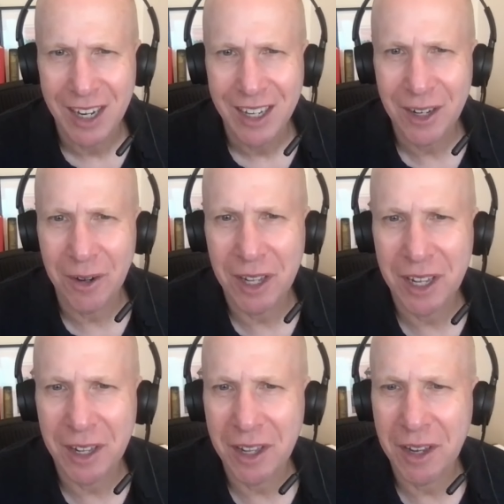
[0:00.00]
you know,
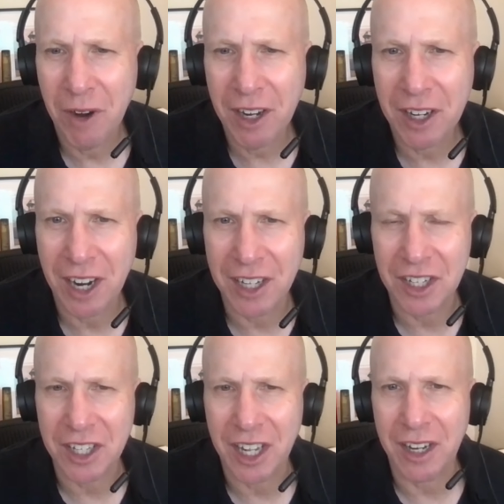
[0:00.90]
he, he
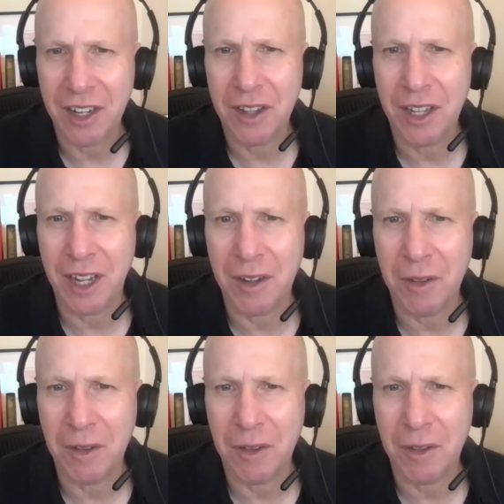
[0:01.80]
recognizes that that